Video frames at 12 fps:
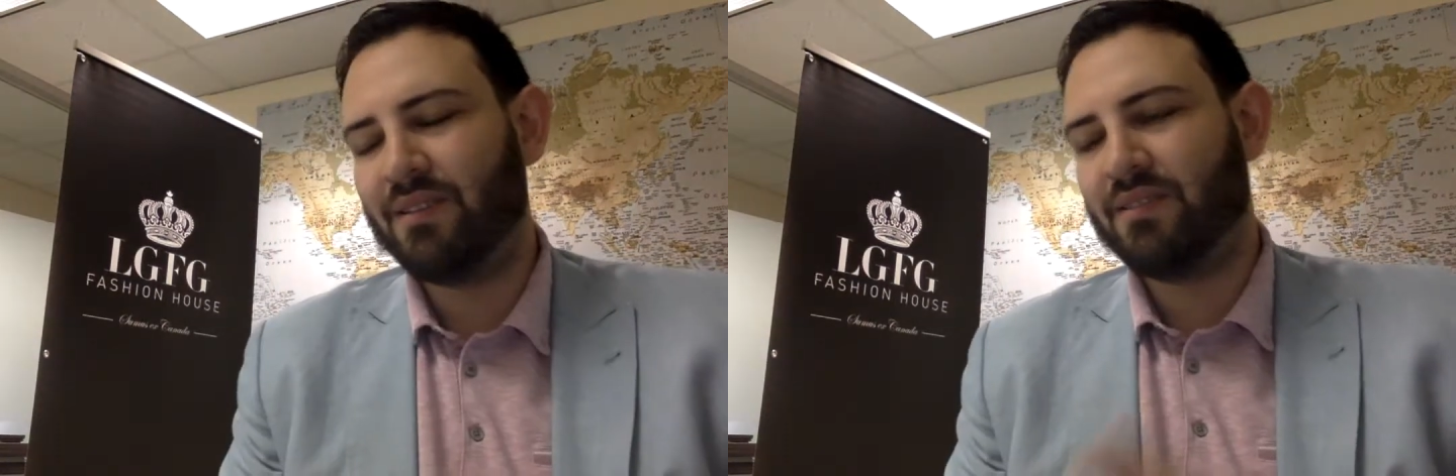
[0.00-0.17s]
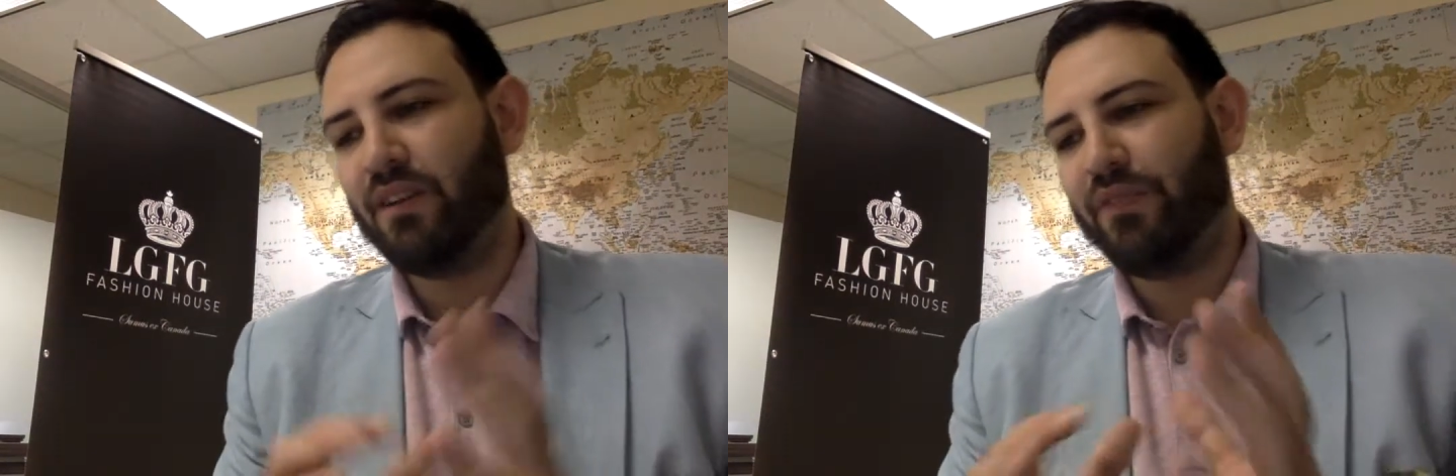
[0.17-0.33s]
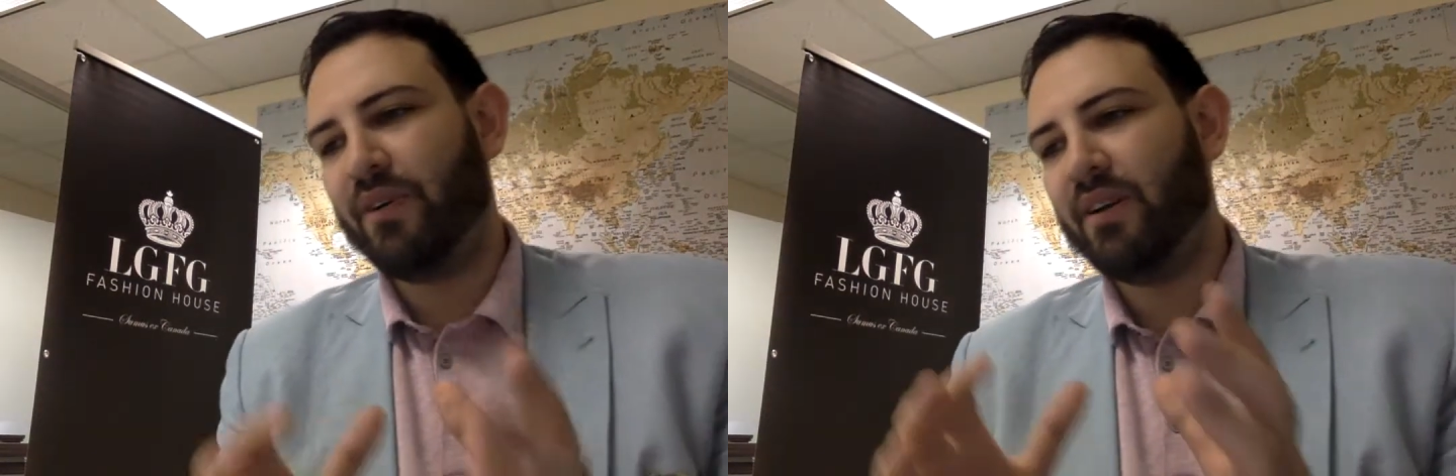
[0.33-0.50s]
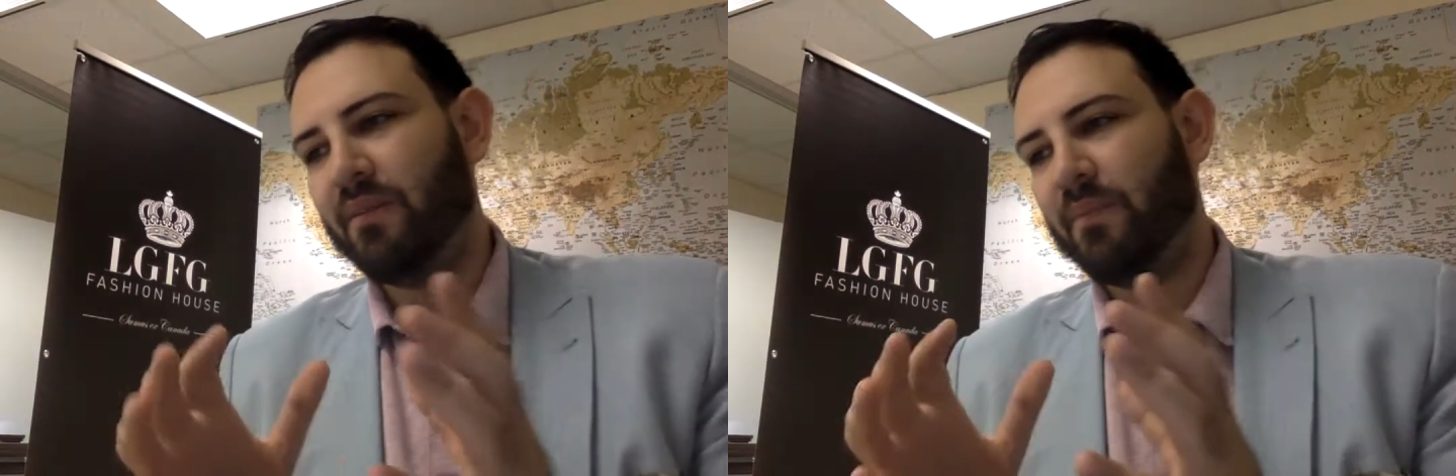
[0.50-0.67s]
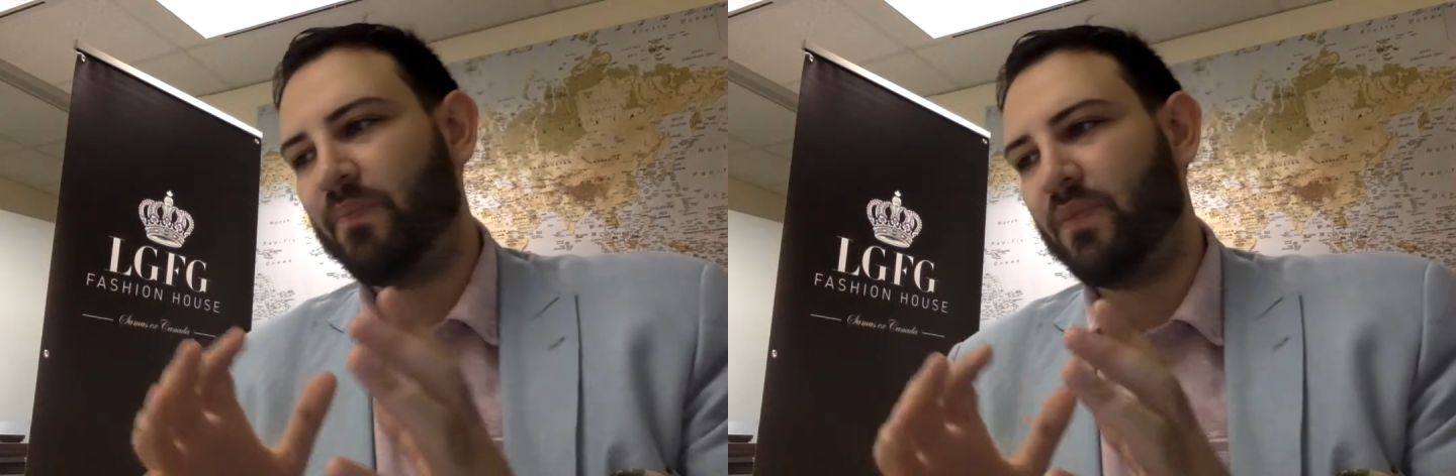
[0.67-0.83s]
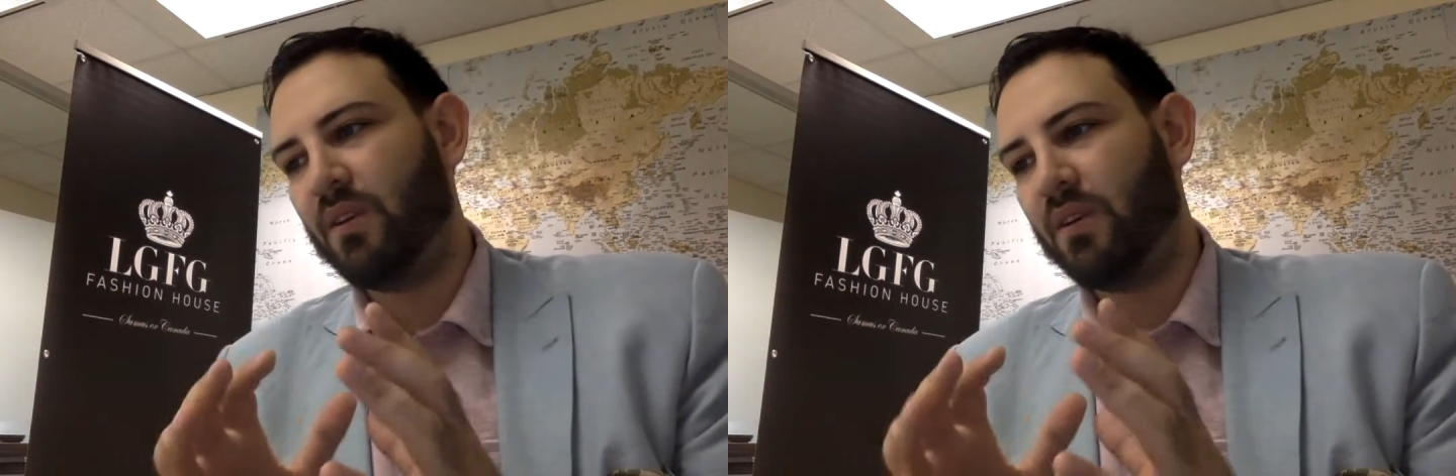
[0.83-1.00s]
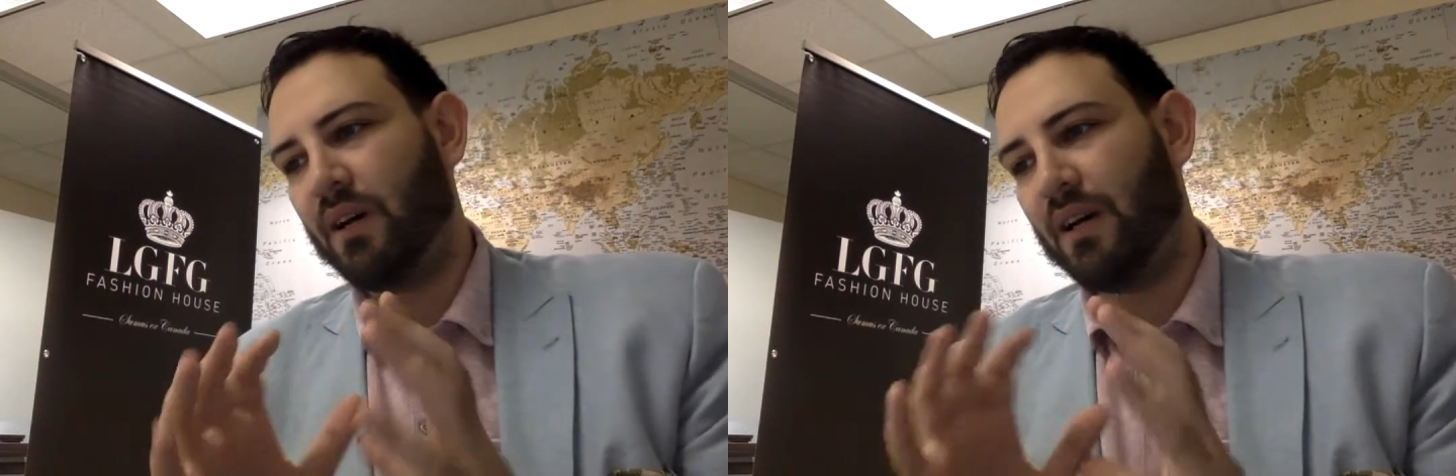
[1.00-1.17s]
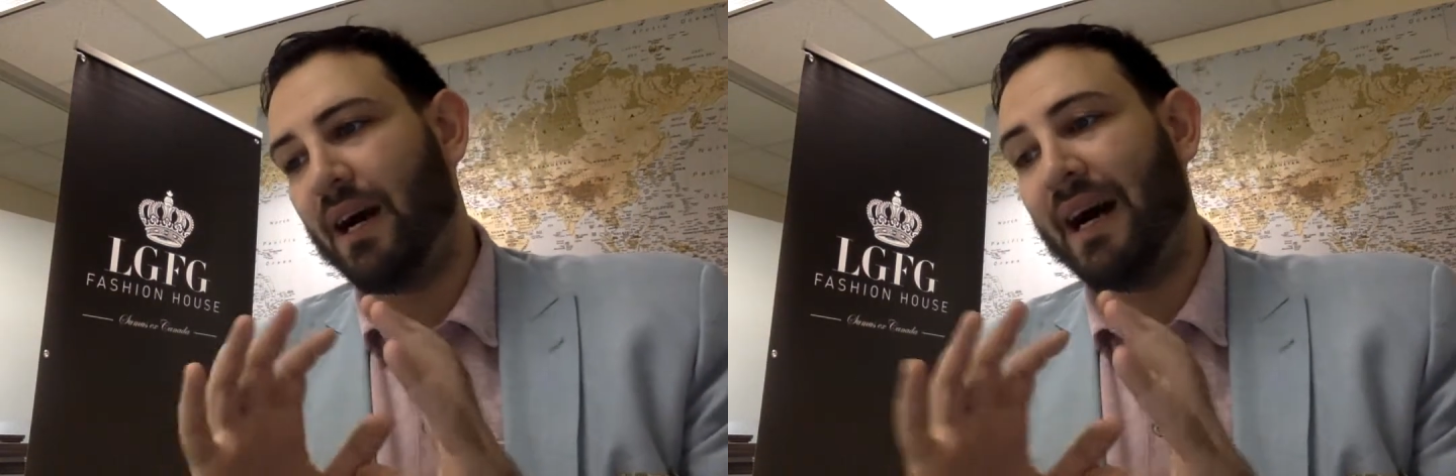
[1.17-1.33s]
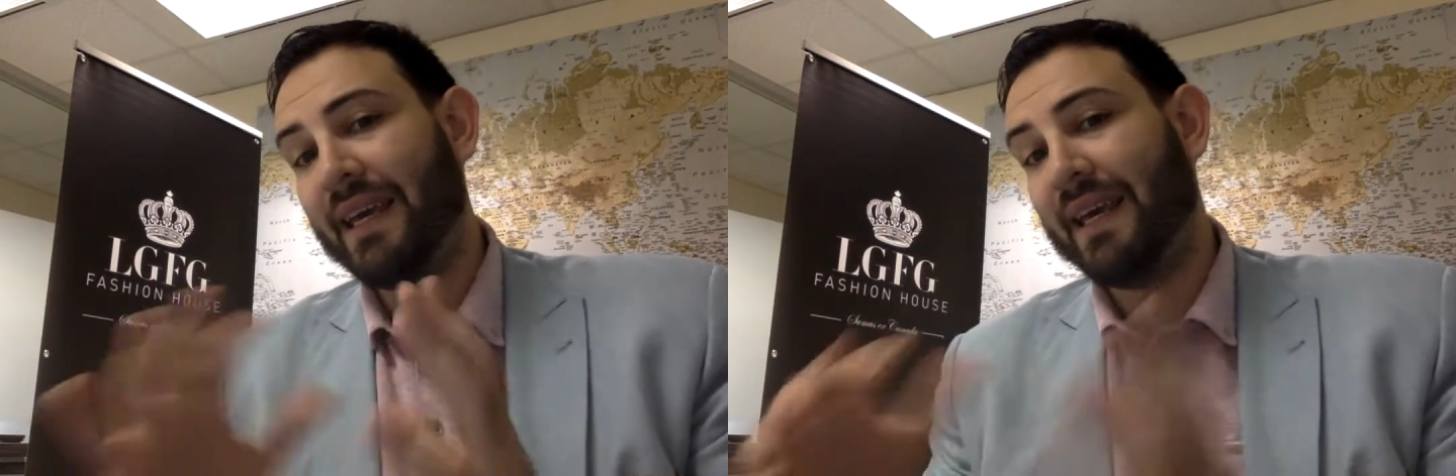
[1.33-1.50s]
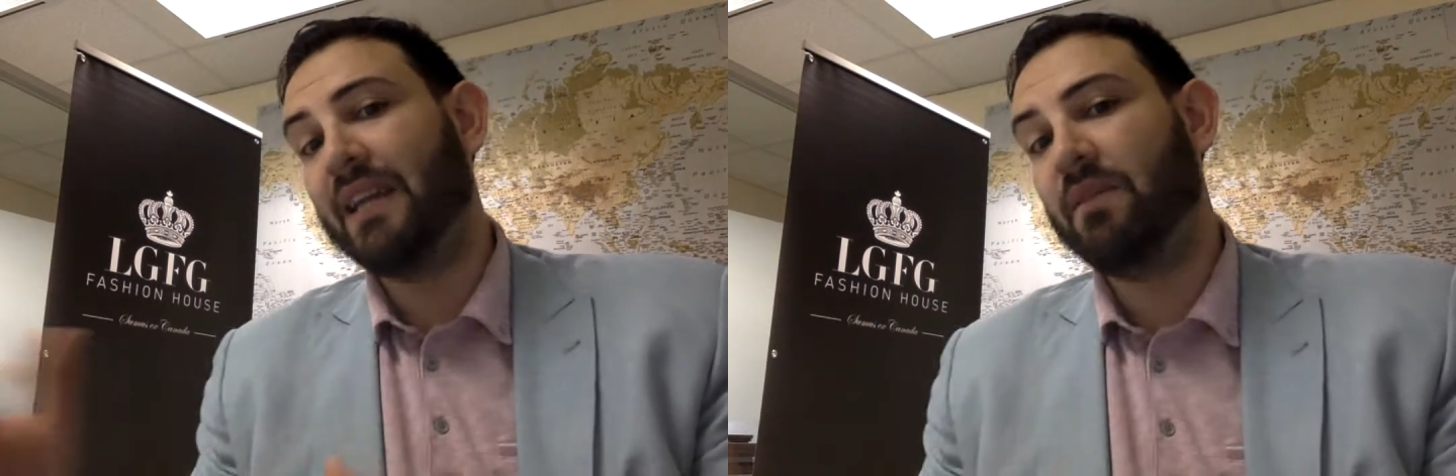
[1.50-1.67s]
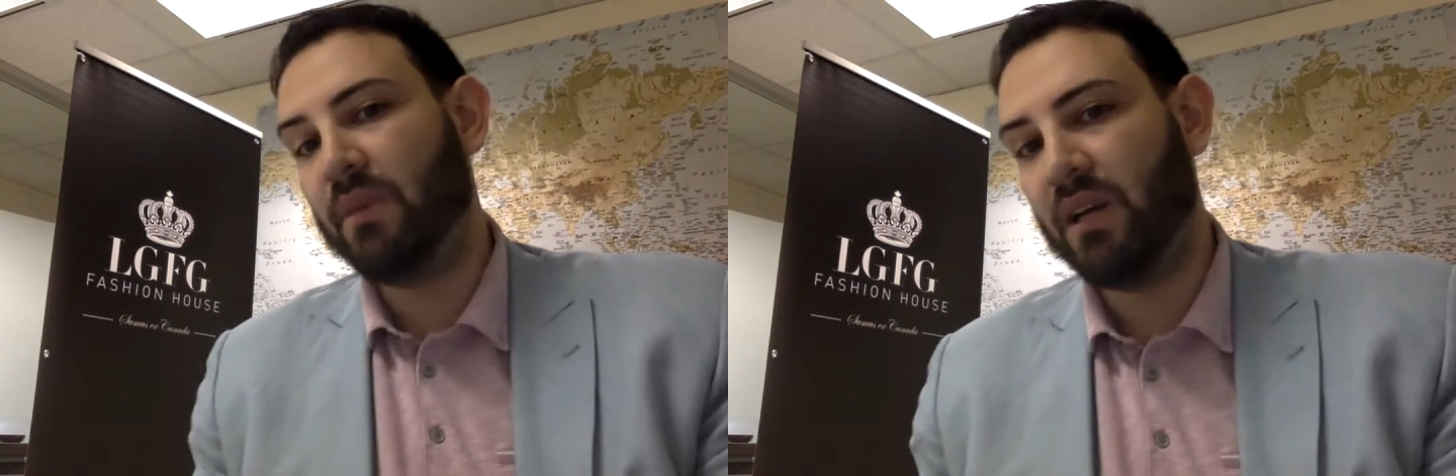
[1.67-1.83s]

Different high-end